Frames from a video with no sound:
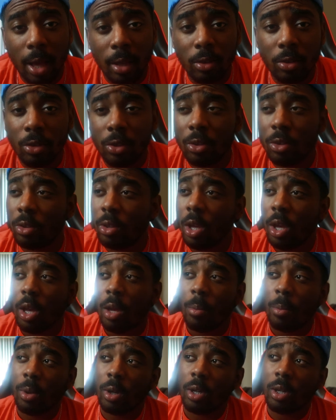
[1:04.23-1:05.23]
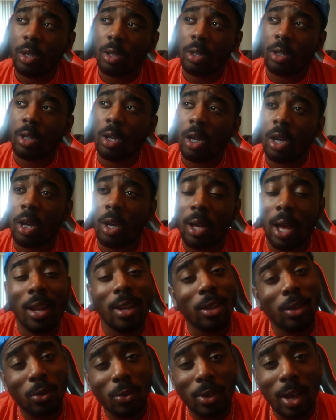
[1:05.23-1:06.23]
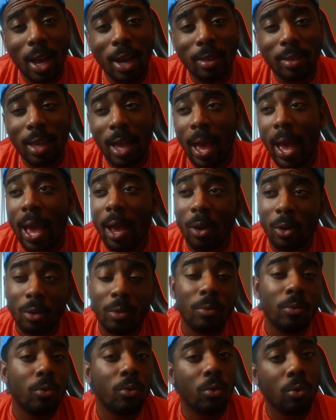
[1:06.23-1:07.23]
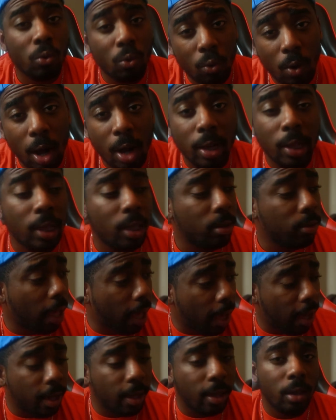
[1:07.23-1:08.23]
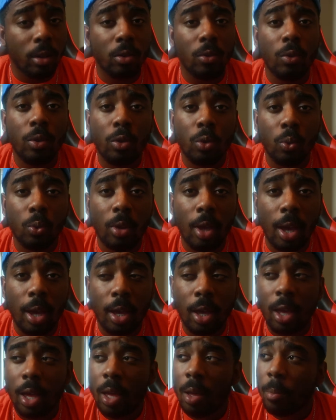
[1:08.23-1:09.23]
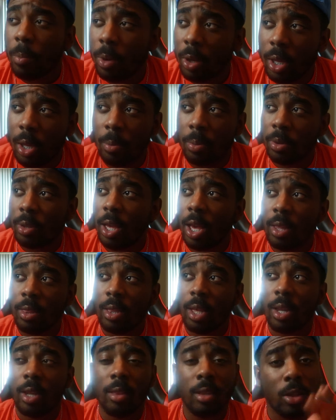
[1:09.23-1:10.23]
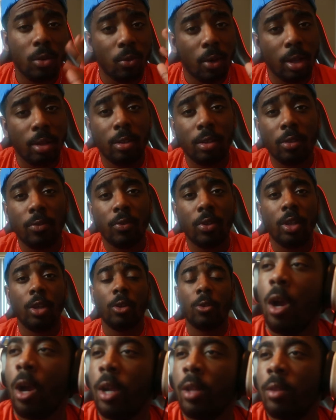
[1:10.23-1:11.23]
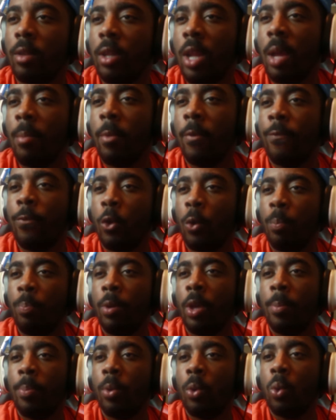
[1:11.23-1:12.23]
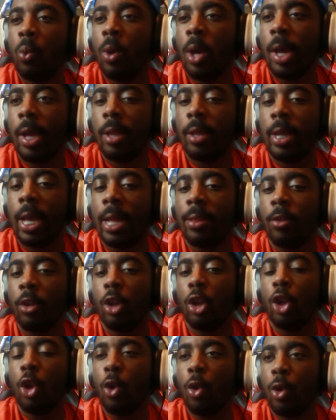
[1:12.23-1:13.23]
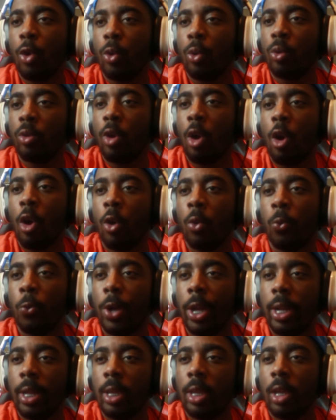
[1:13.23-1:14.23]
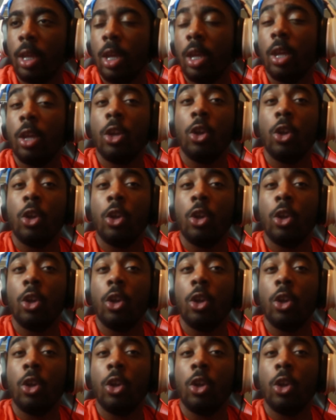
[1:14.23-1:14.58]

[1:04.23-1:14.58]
answers, because I need you guys to at Ronnie at LD2K. But yeah, besides that, let's get right to this video. All right, to name a few people who got their logos already,